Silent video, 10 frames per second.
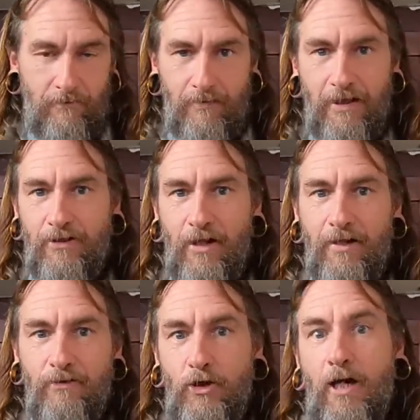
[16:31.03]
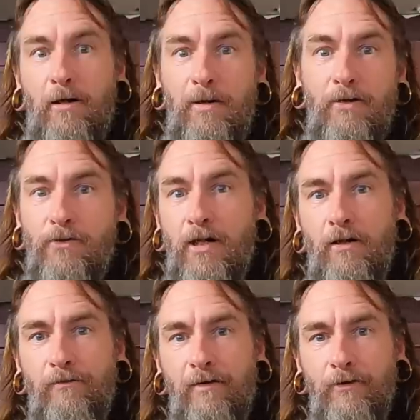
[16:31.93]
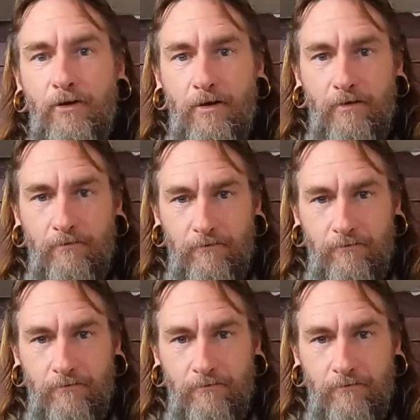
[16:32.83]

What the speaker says: that's like trying to make you scared of everything.